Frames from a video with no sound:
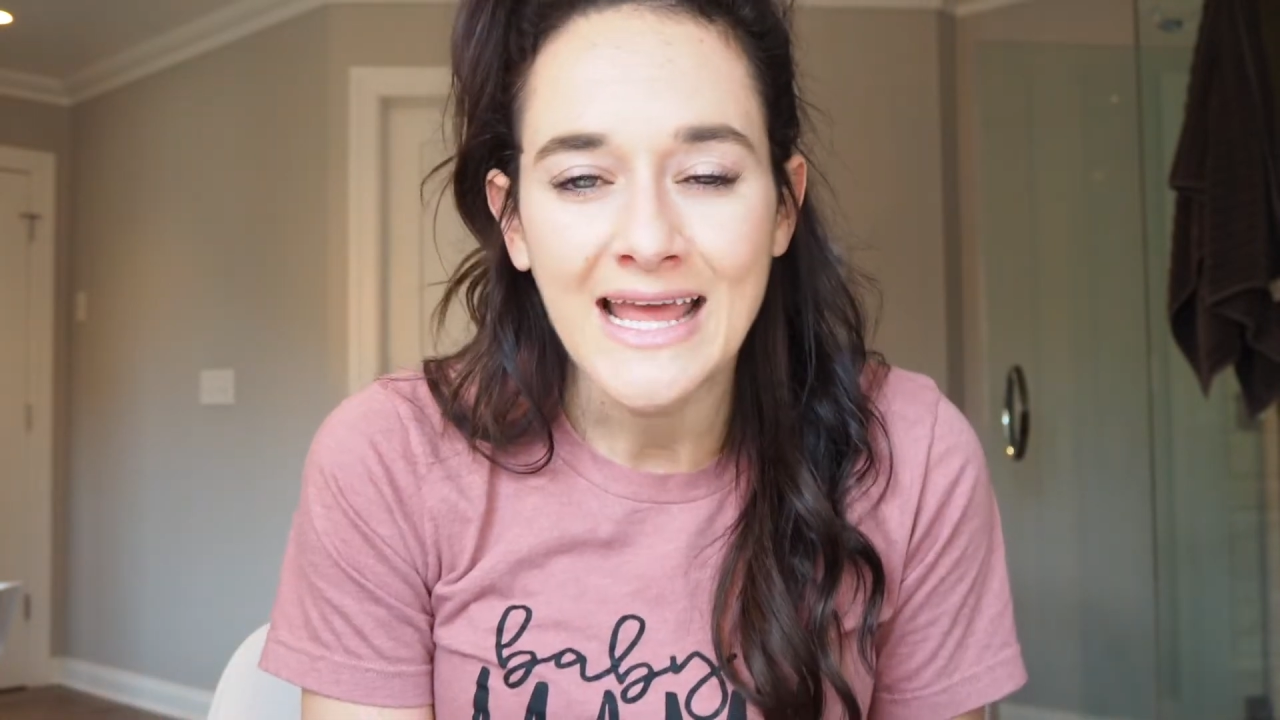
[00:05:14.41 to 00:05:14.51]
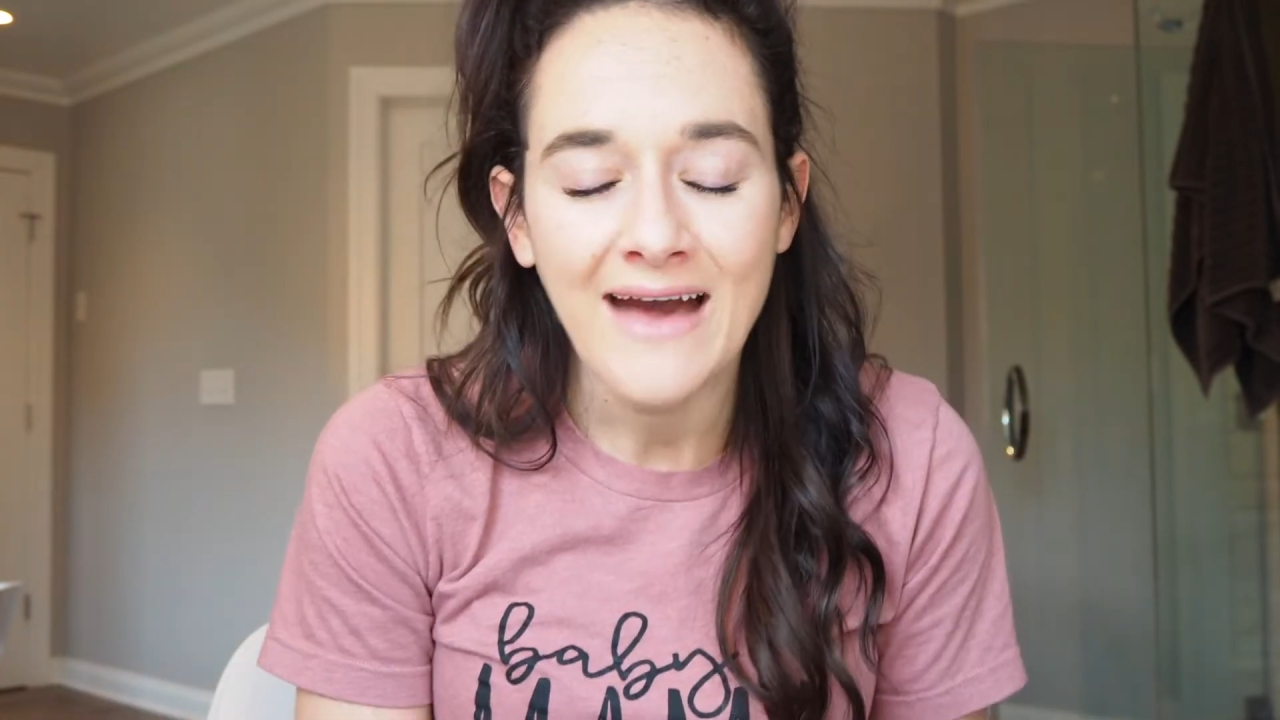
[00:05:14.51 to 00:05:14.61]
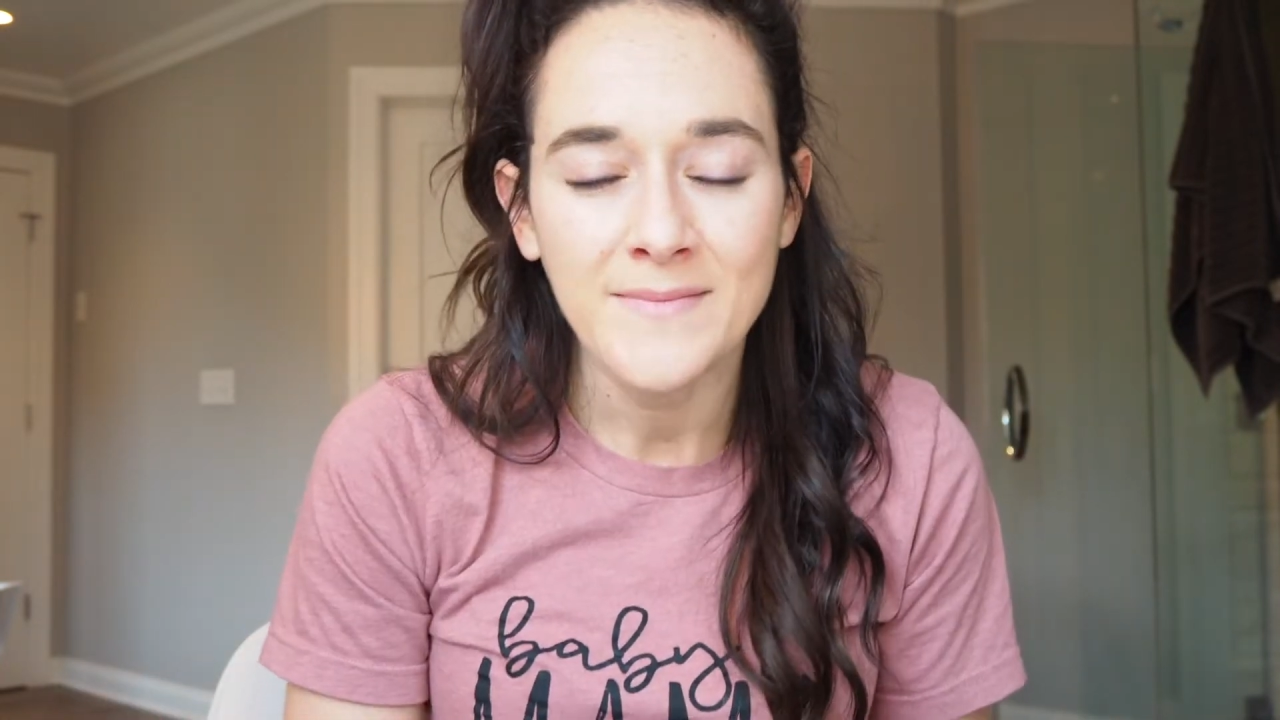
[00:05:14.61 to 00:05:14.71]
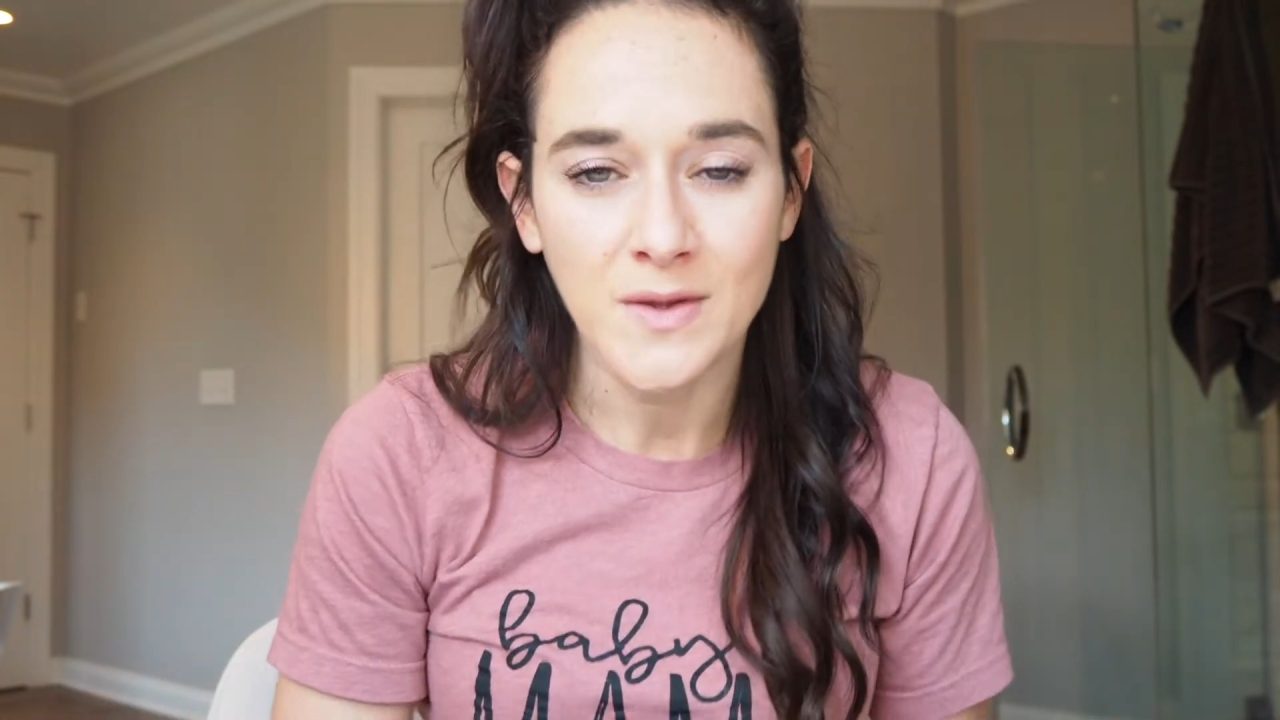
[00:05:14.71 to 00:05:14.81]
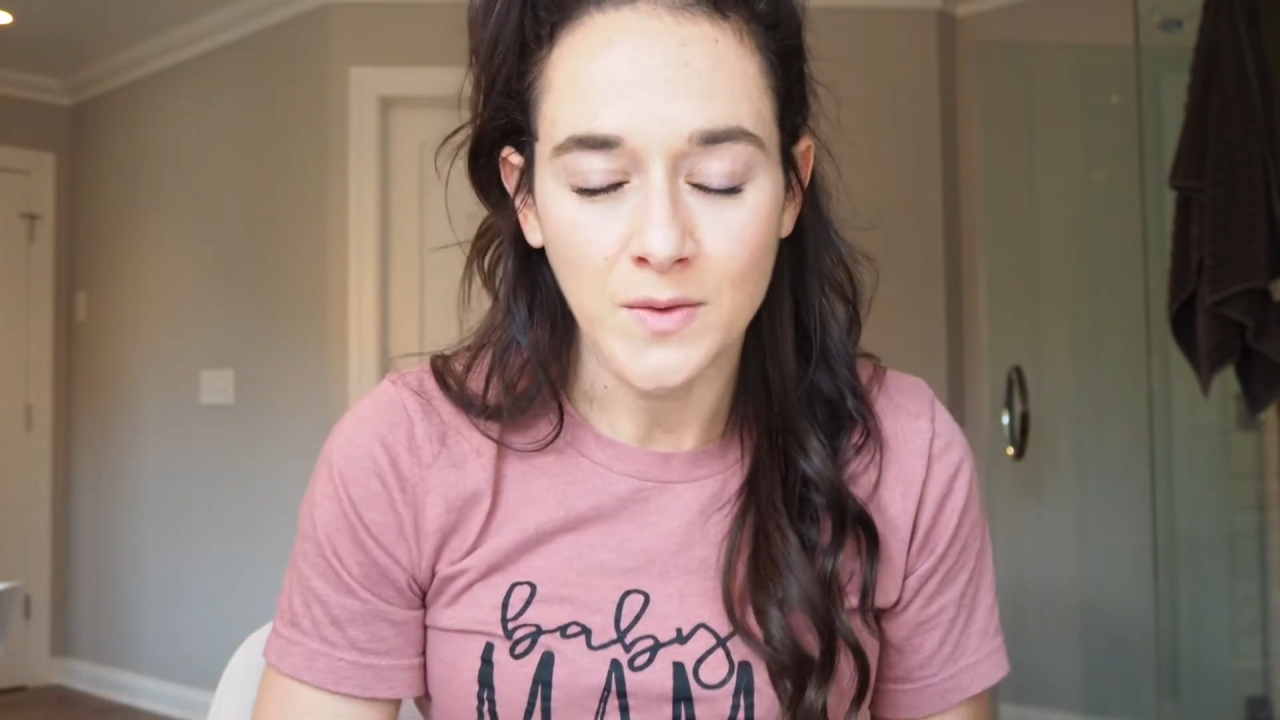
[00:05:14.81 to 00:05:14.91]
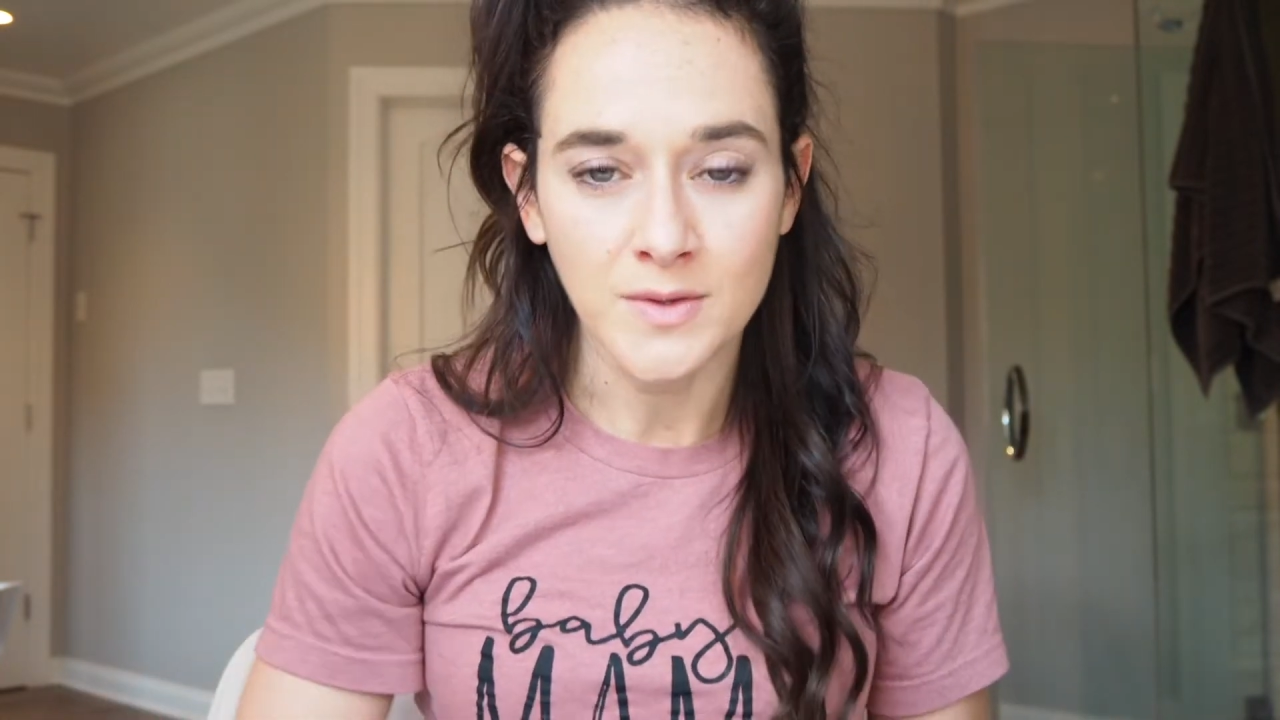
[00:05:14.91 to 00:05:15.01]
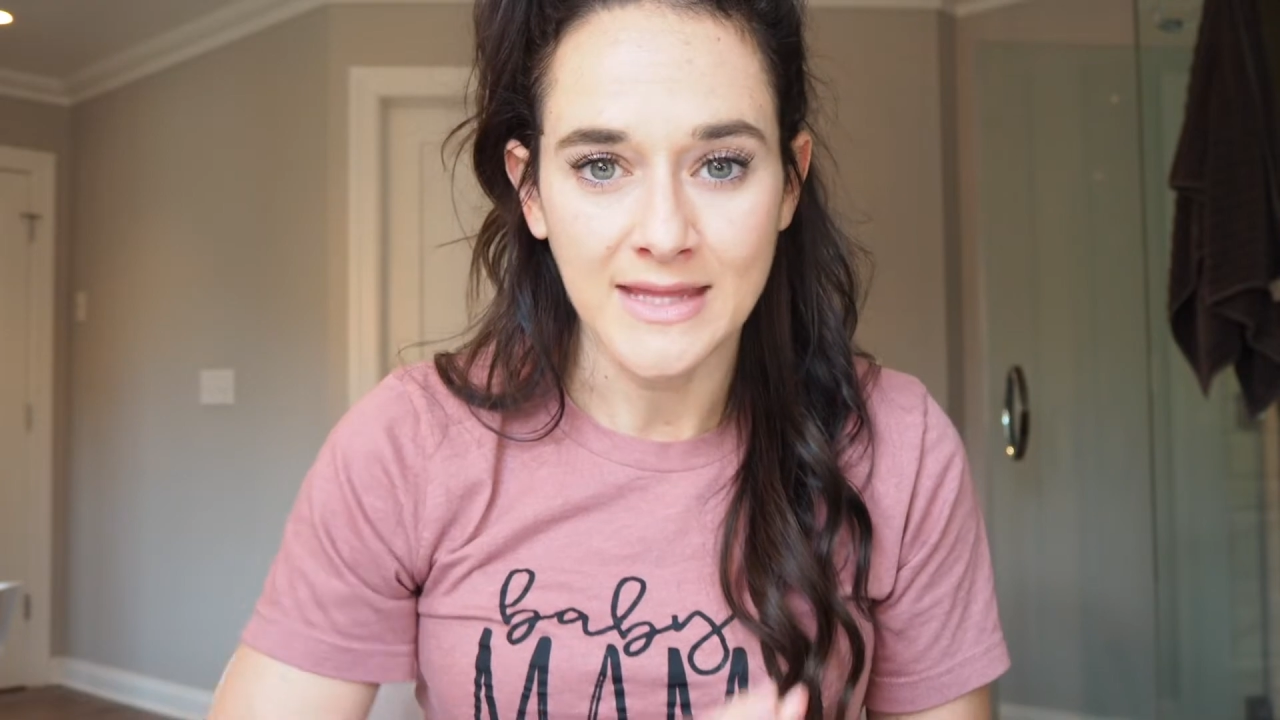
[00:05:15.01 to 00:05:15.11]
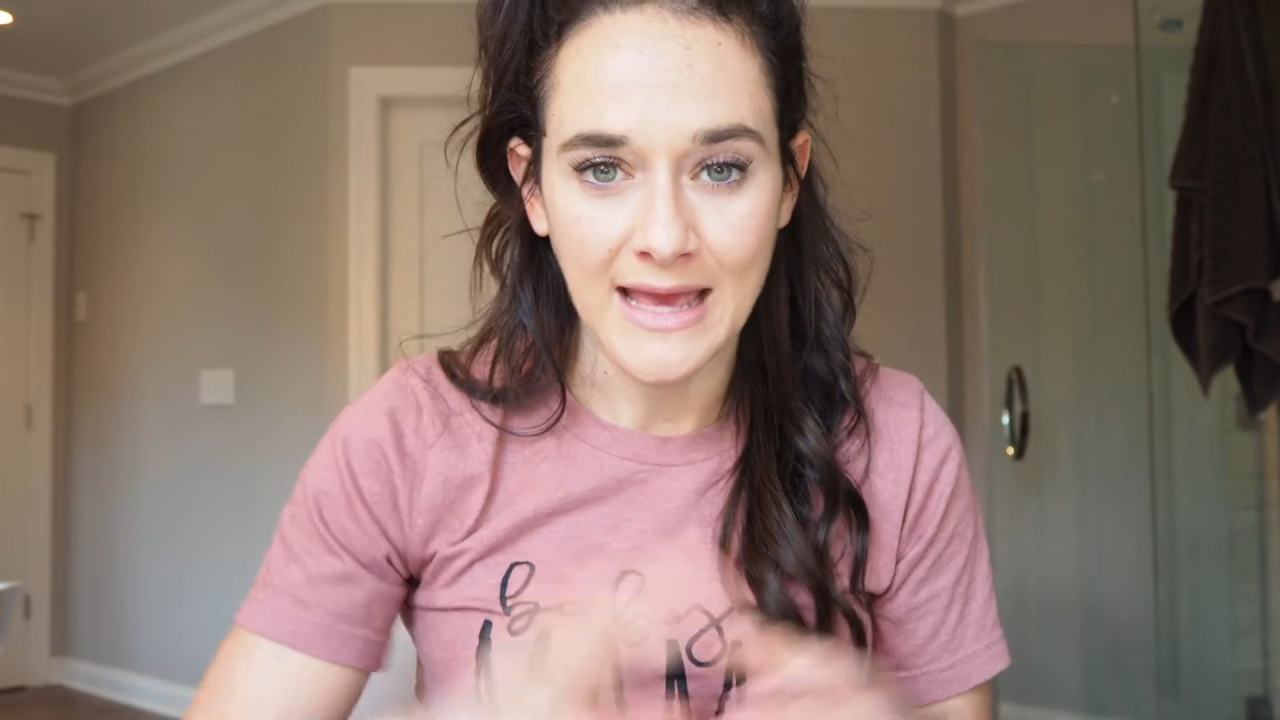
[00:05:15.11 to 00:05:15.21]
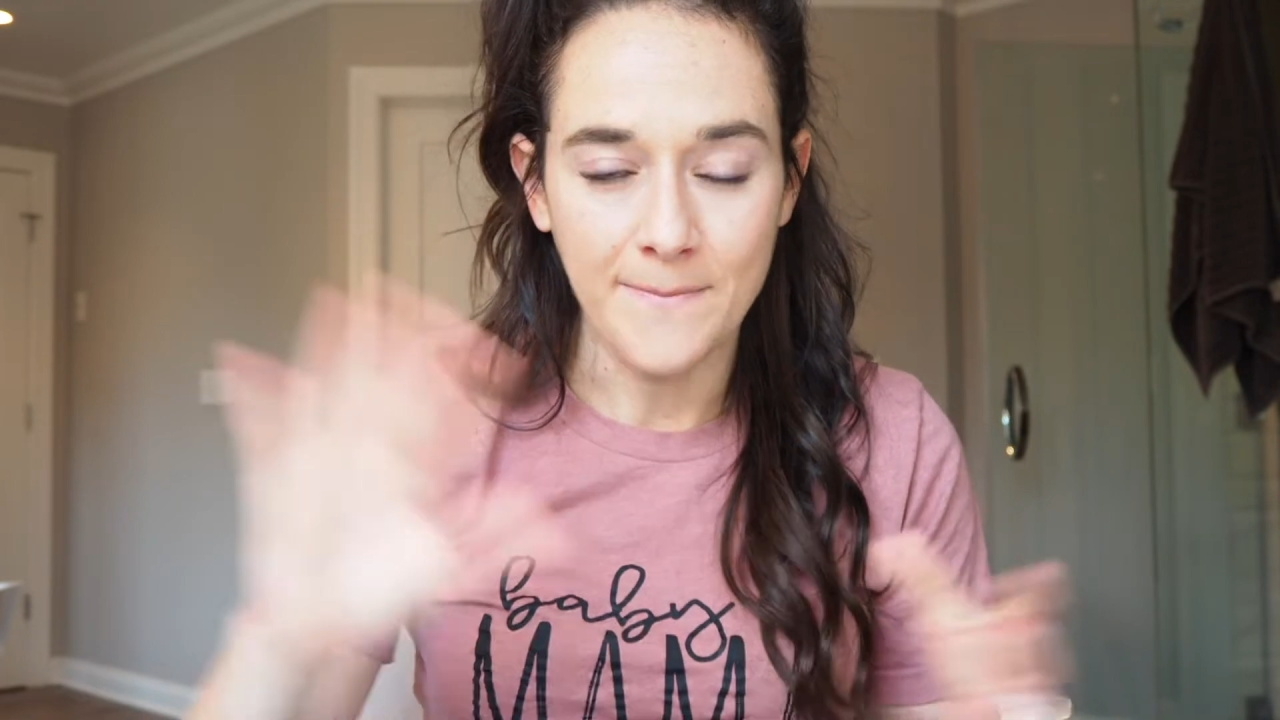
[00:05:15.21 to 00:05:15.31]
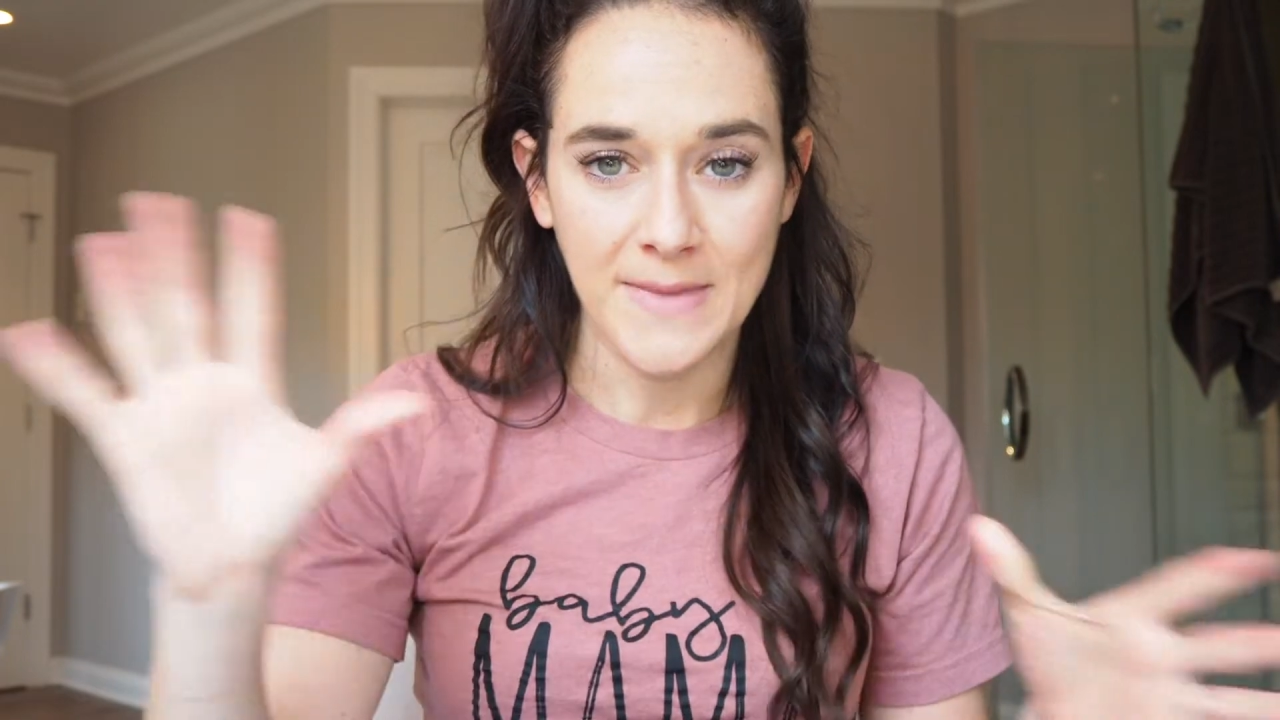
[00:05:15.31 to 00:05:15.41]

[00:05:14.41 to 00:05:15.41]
have me hold like a